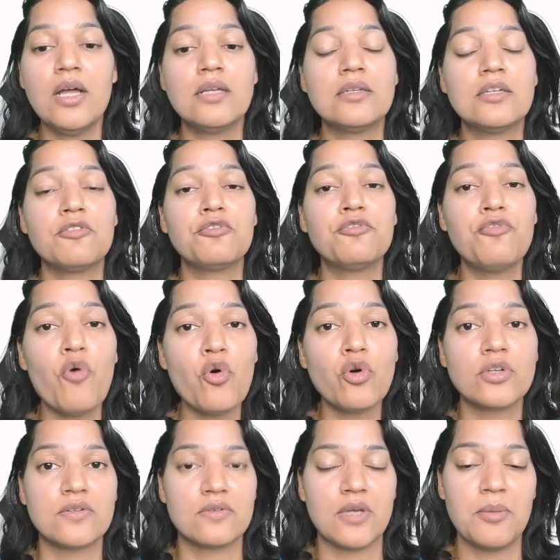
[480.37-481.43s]
The
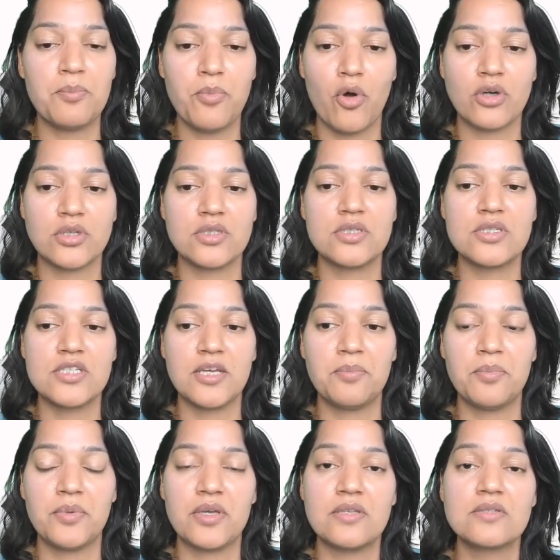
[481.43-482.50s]
fourth important
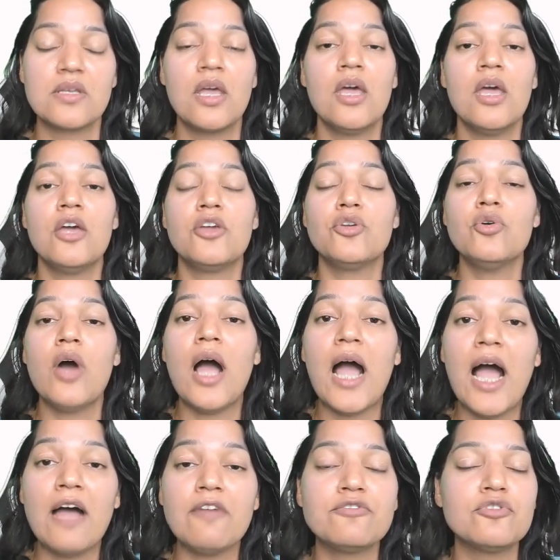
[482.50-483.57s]
tip is you
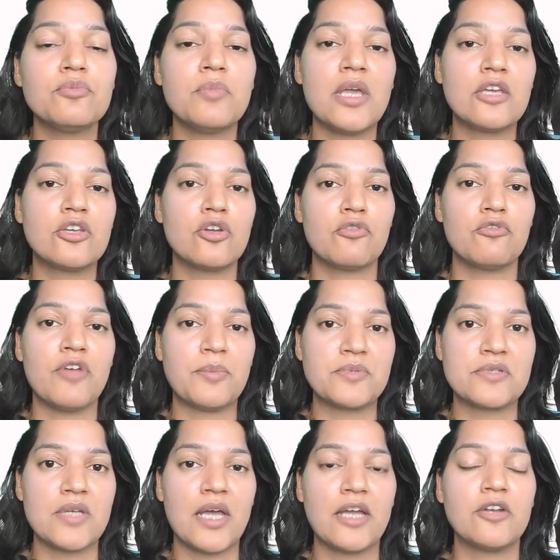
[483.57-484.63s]
have to make your
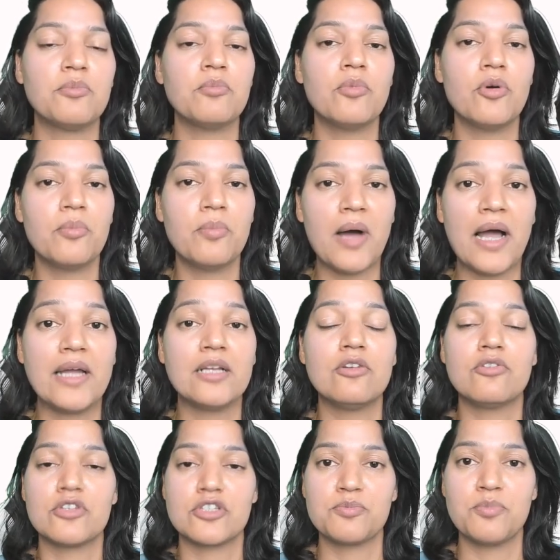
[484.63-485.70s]
website mobile
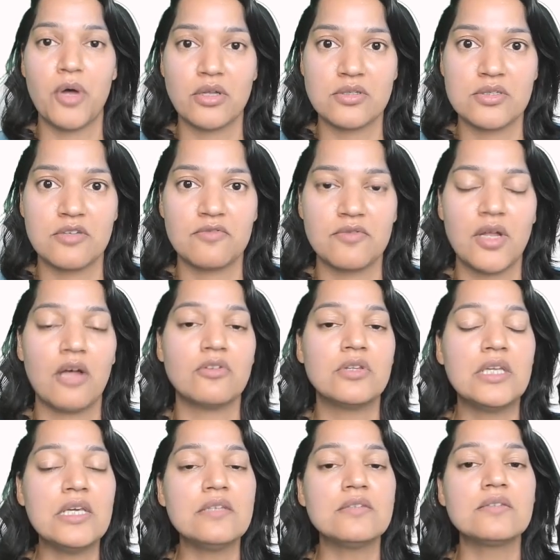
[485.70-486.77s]
responsive. Now,
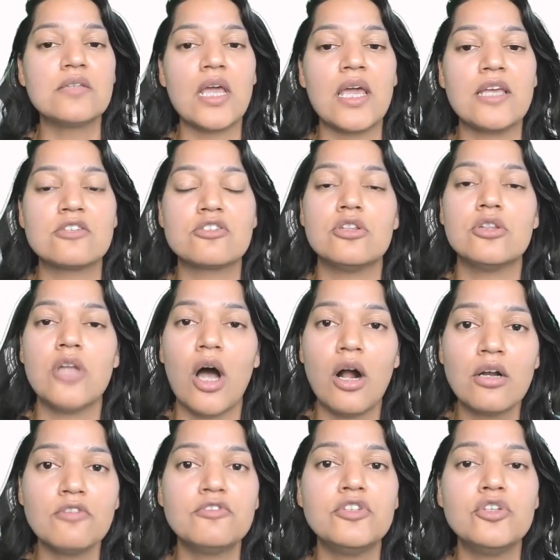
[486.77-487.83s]
these days, a
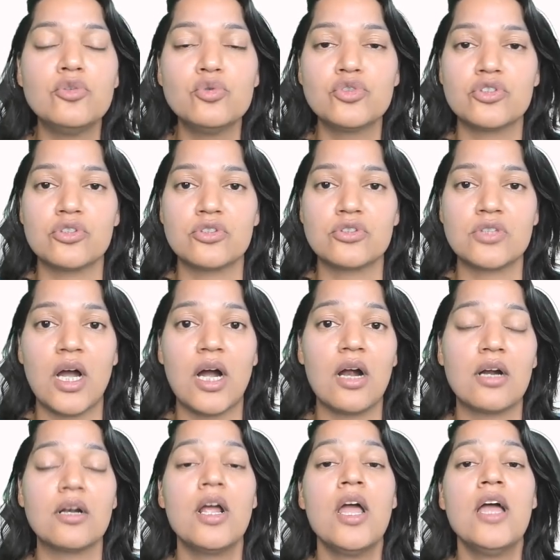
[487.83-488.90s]
lot of users
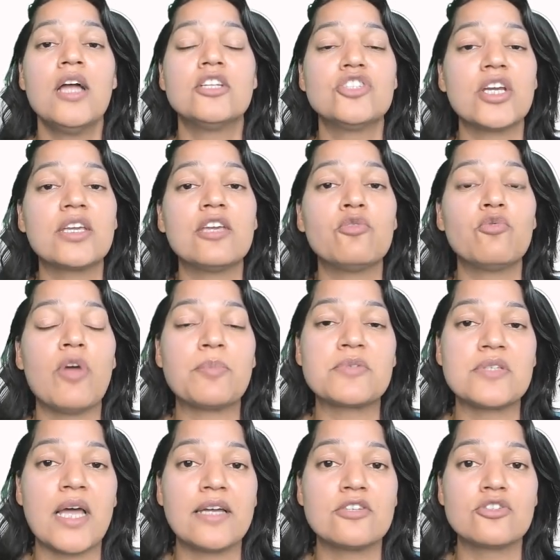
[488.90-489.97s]
are checking
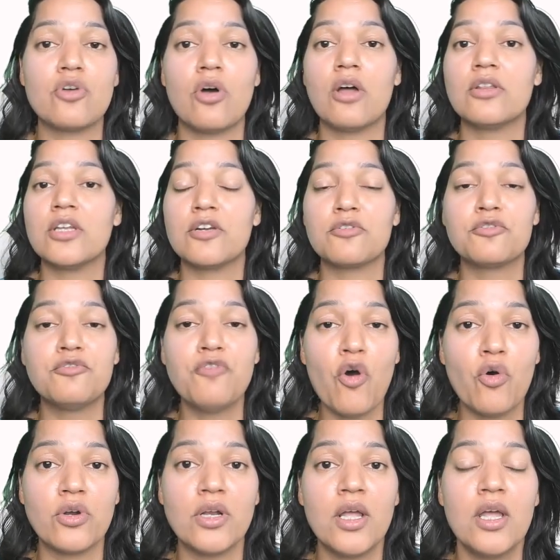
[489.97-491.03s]
websites on their
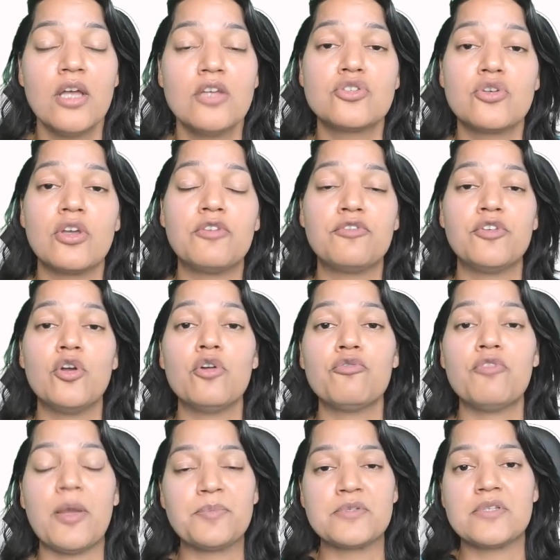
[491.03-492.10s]
phone. So if your
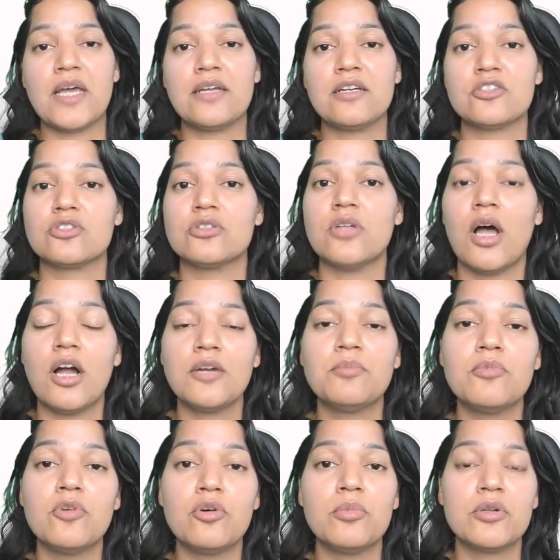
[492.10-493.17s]
website is not
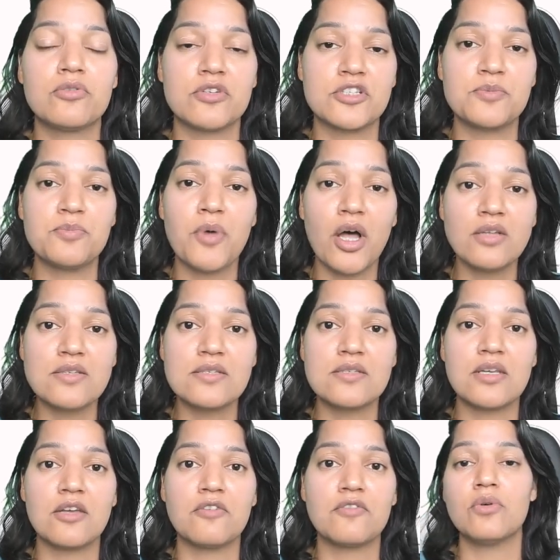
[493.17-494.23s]
mobile
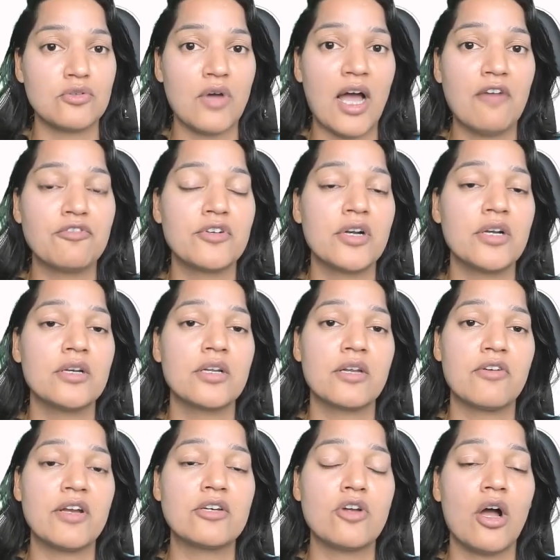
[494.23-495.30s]
responsive, you have created a
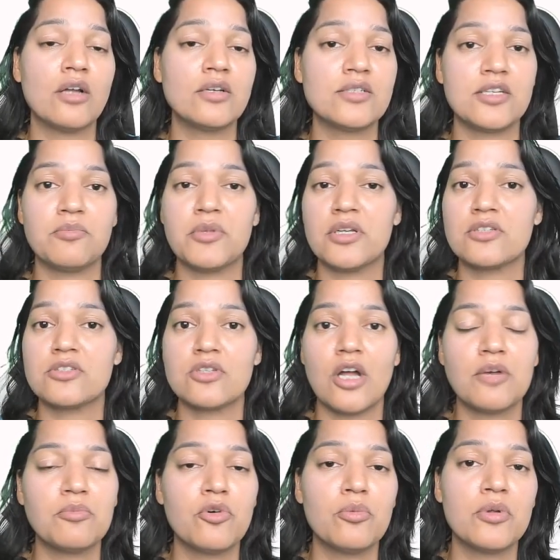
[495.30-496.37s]
great content, but it's
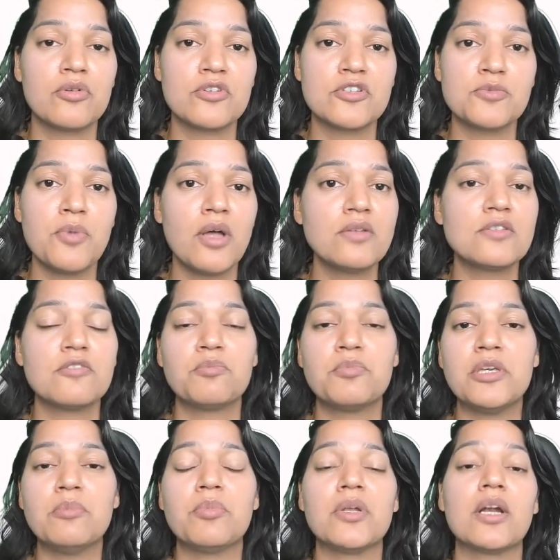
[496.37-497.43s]
not mobile responsive,
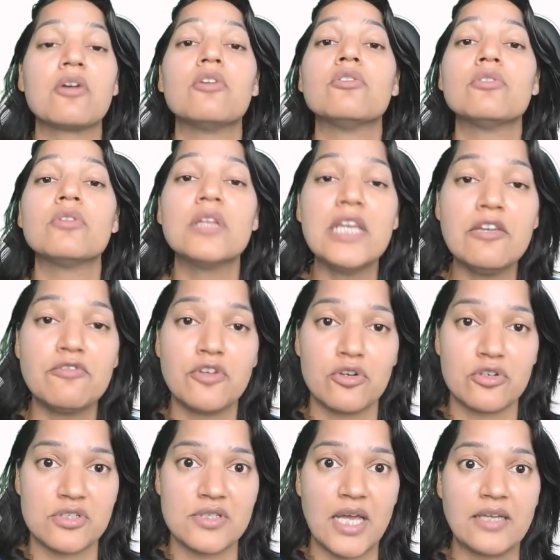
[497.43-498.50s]
people are going to leave
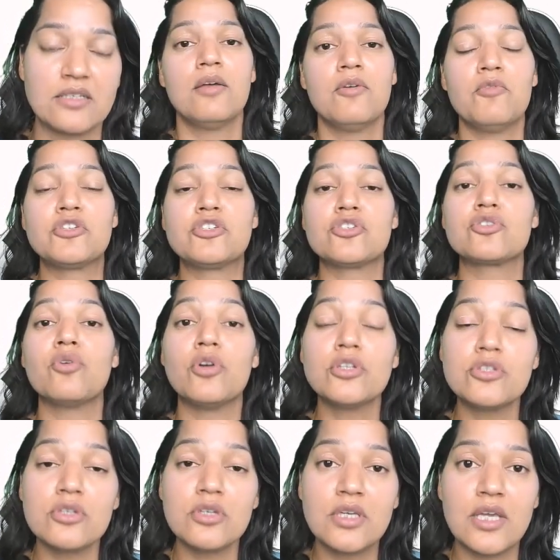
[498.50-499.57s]
your site, which is going
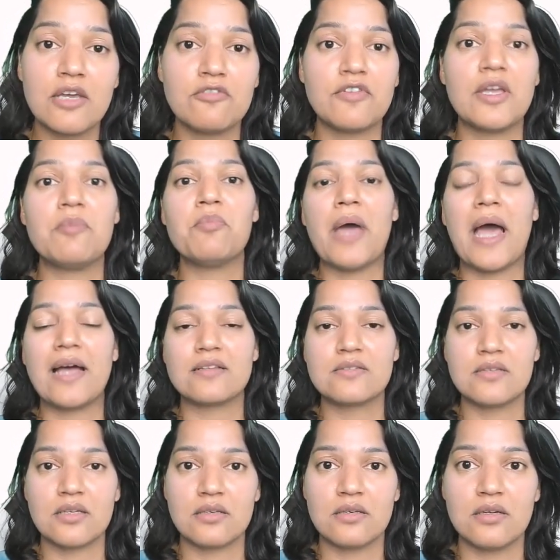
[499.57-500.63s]
to give a bad
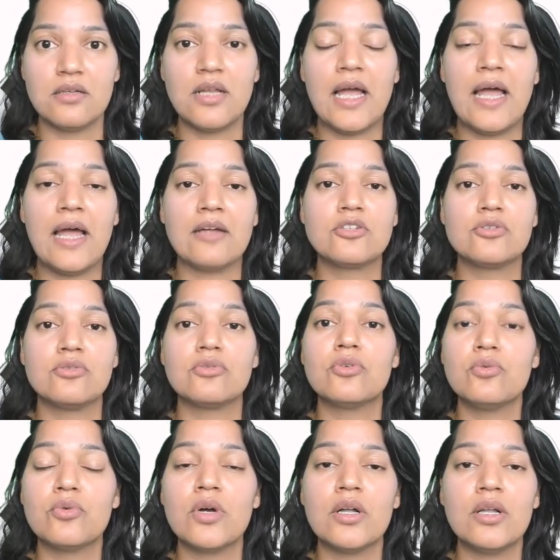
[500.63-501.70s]
signal to
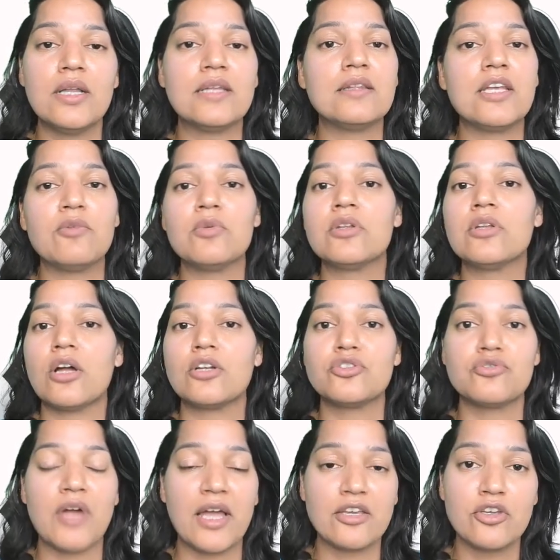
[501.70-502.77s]
Google, and they will not
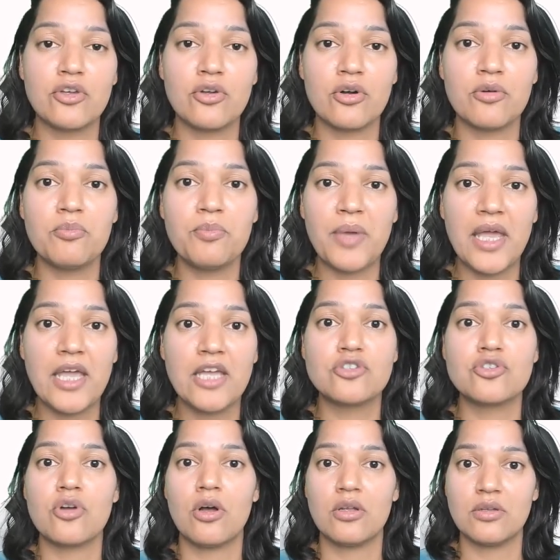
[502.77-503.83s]
rank your
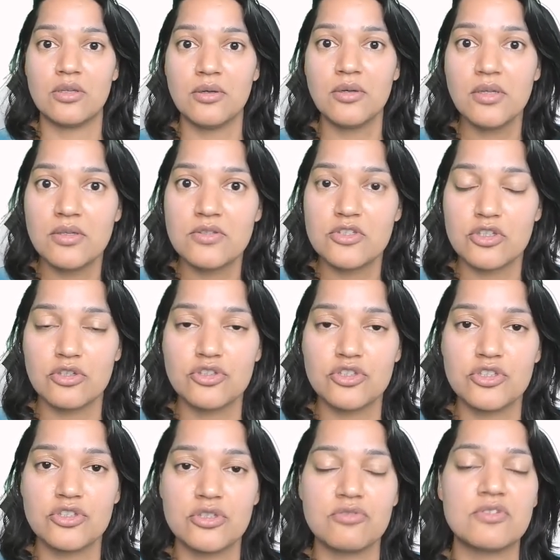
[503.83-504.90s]
page on the search
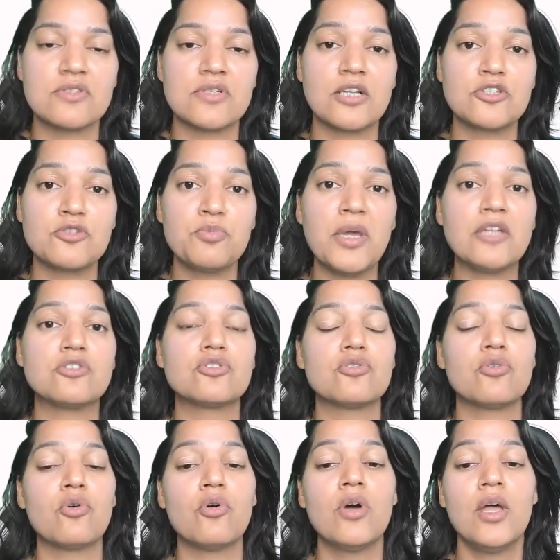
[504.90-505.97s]
engine results page.
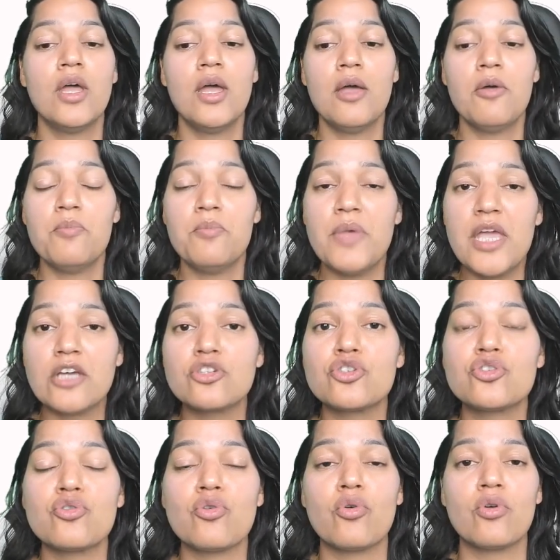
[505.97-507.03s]
So make
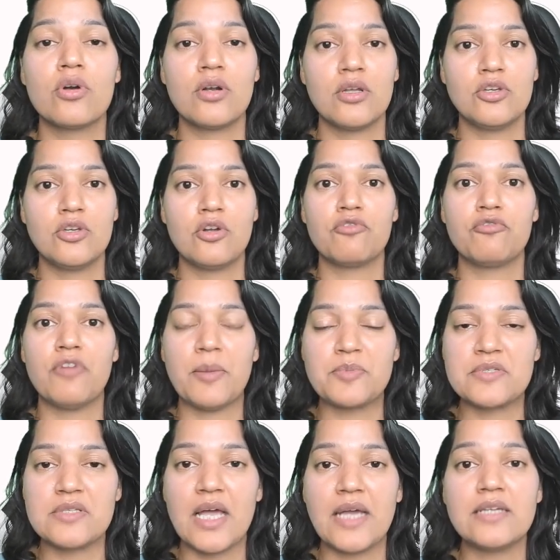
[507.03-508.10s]
sure your
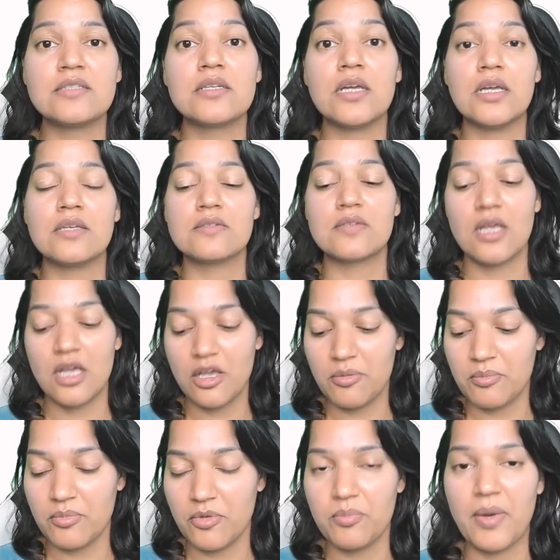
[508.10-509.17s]
website is
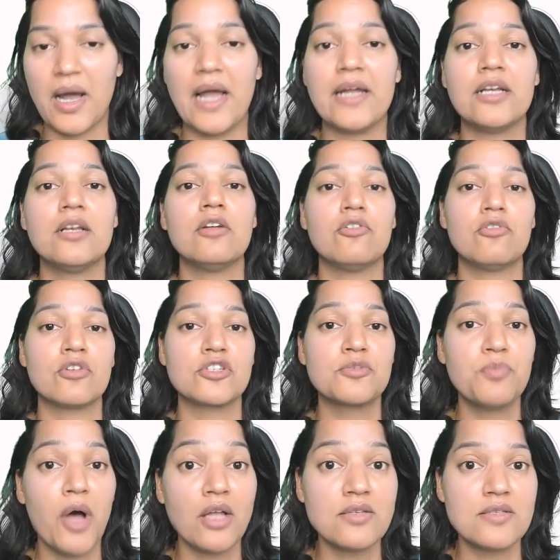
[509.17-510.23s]
mobile
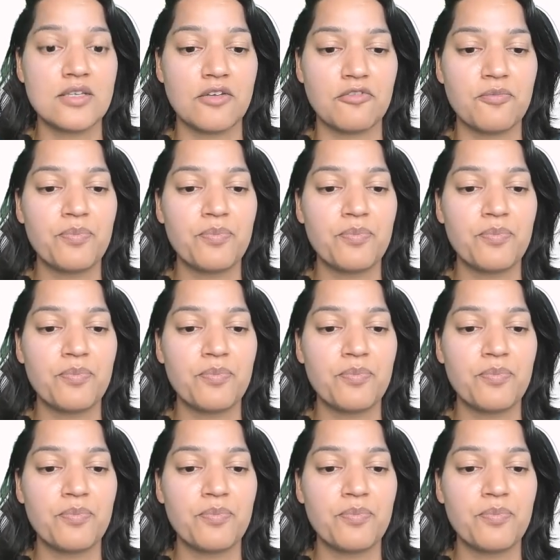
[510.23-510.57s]
responsive.